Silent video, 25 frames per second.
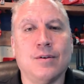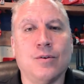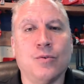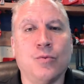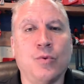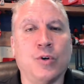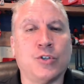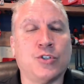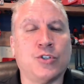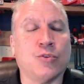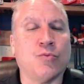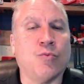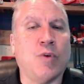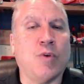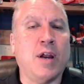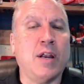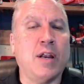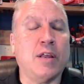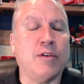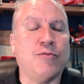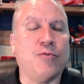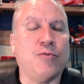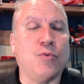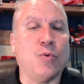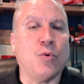what you're
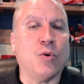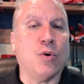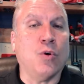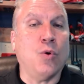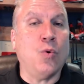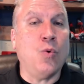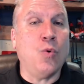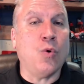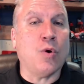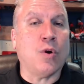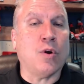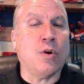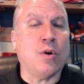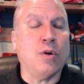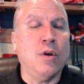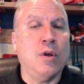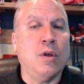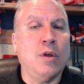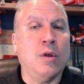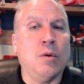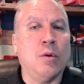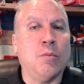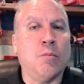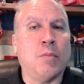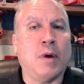writing for or
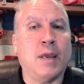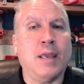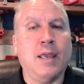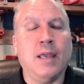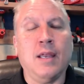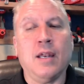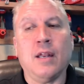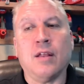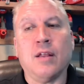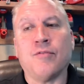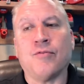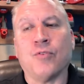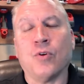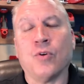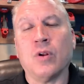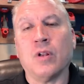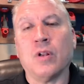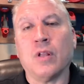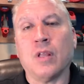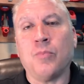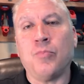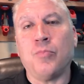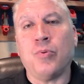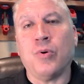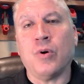might
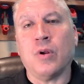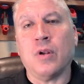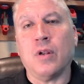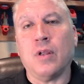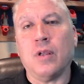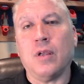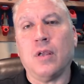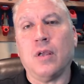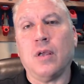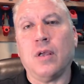inadvertently put